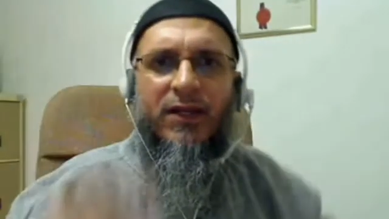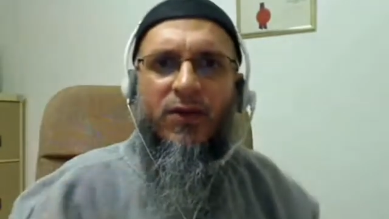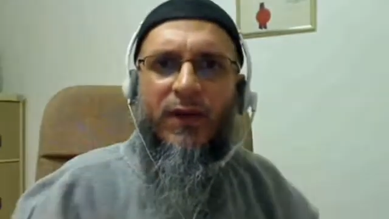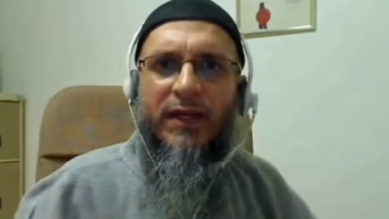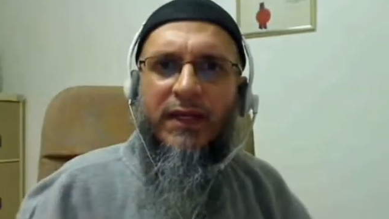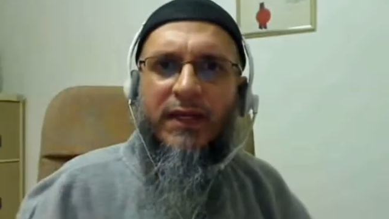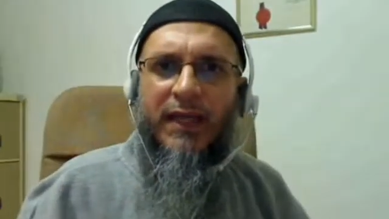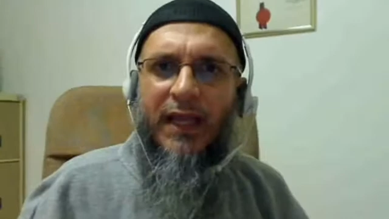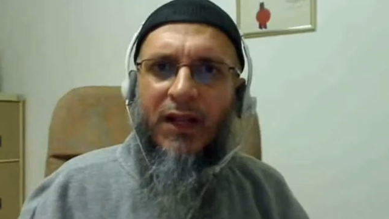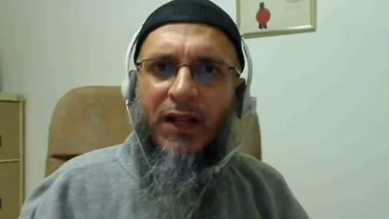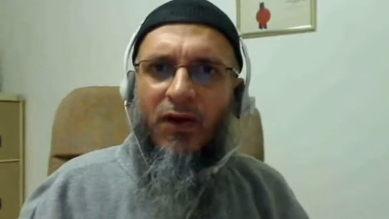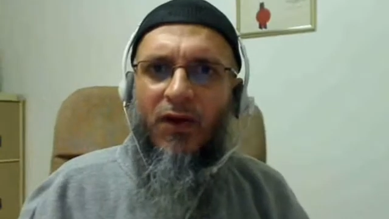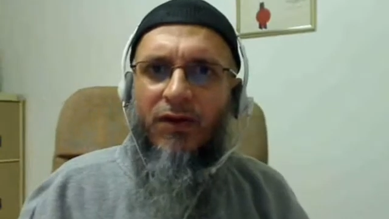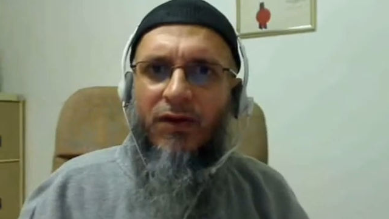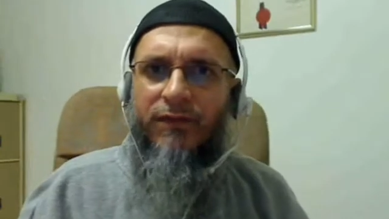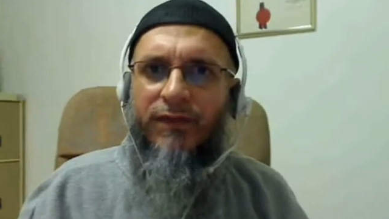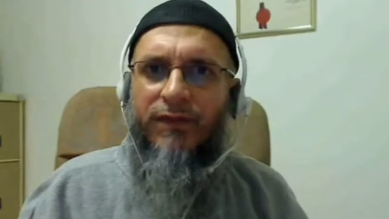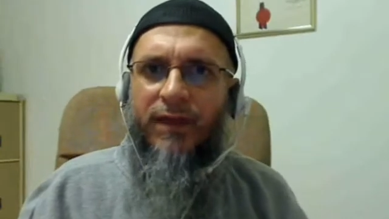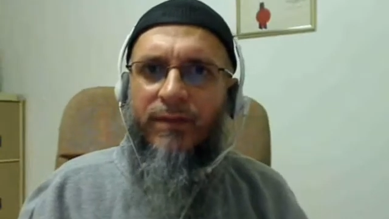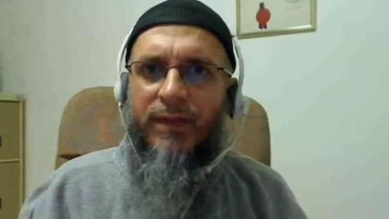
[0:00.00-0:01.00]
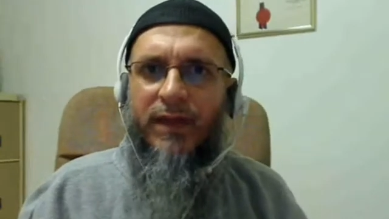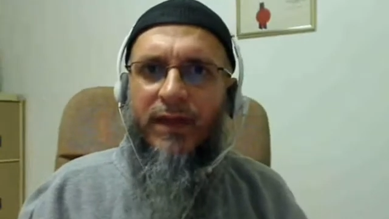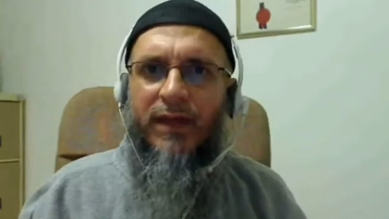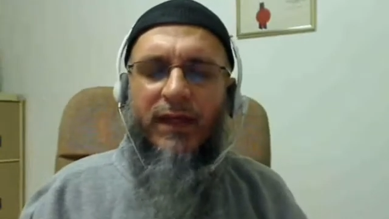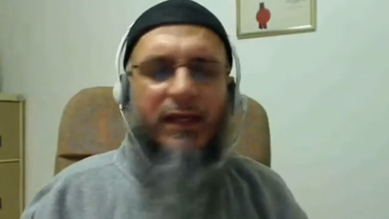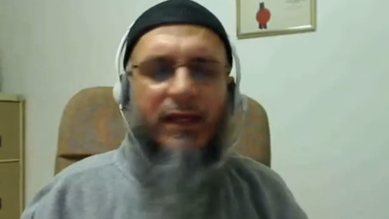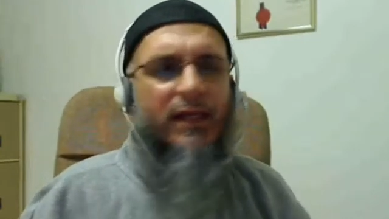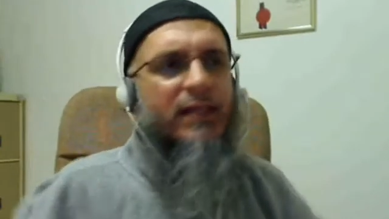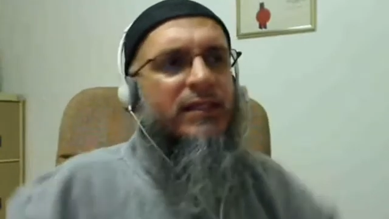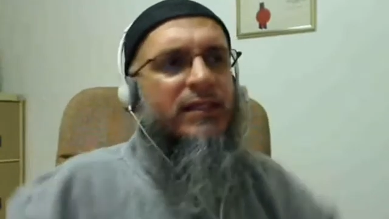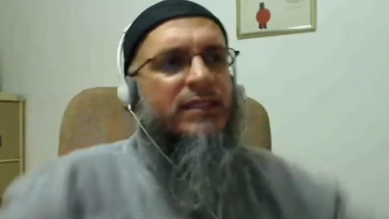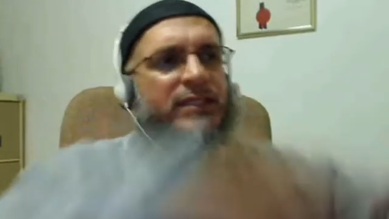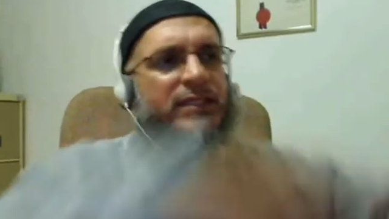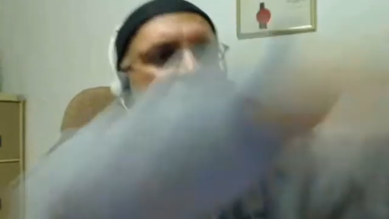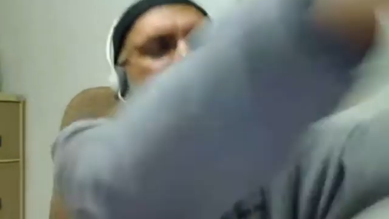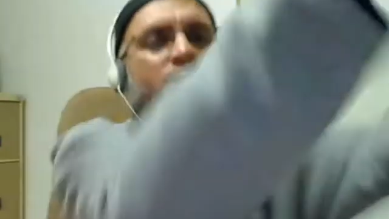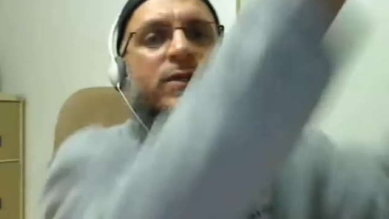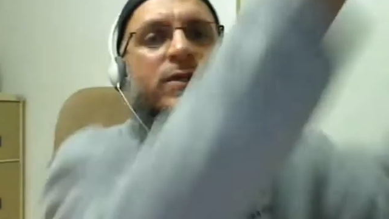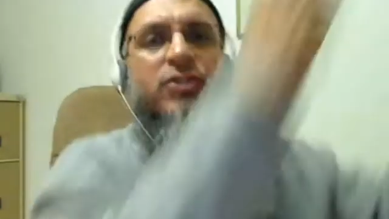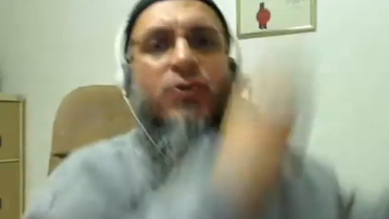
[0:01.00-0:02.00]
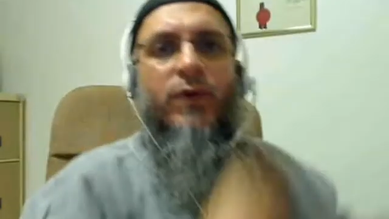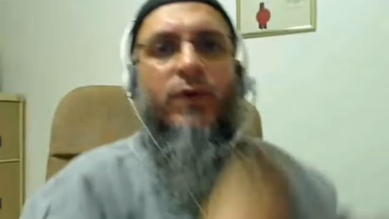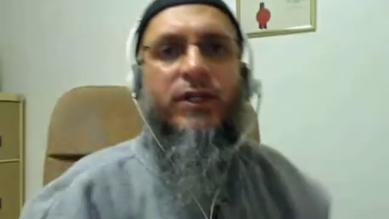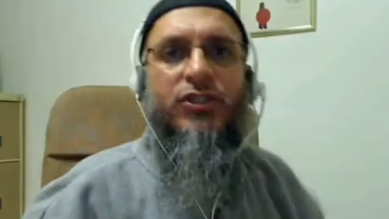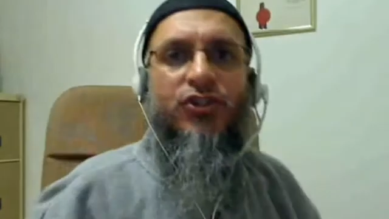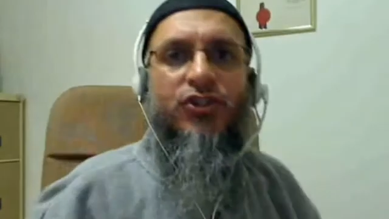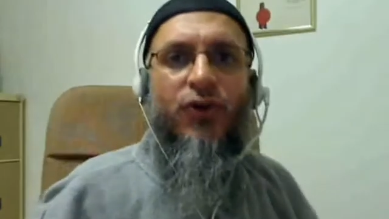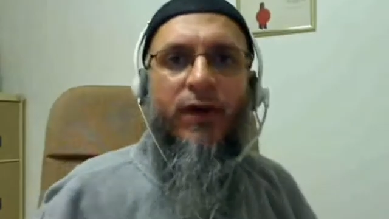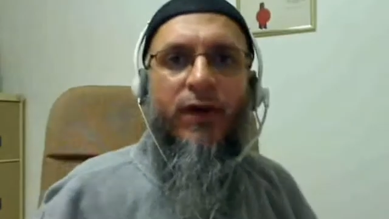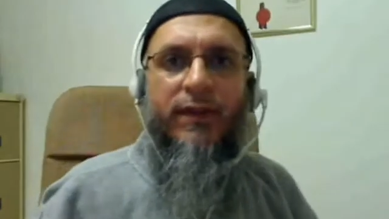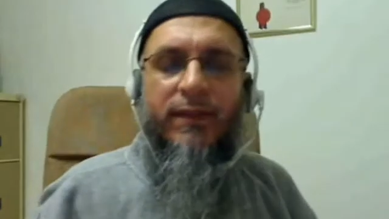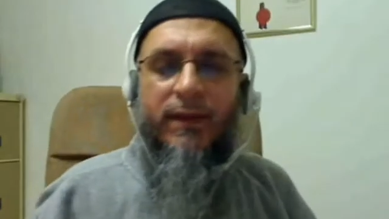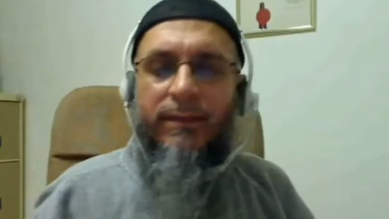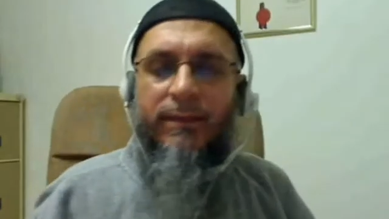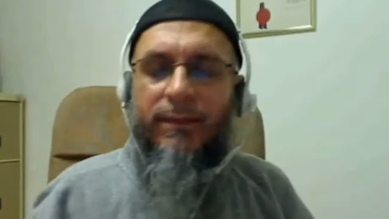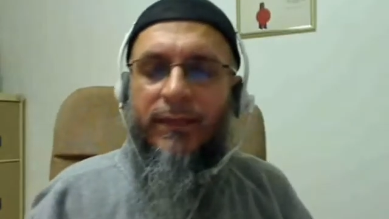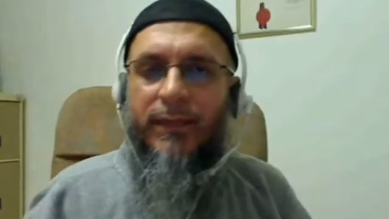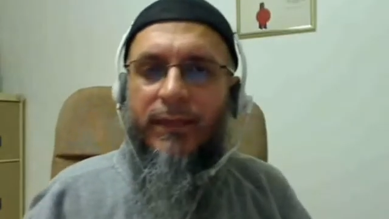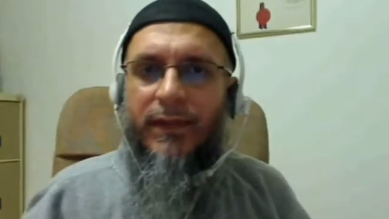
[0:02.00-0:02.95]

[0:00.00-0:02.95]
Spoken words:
go and kill all of them. He didn't say you must go and join them.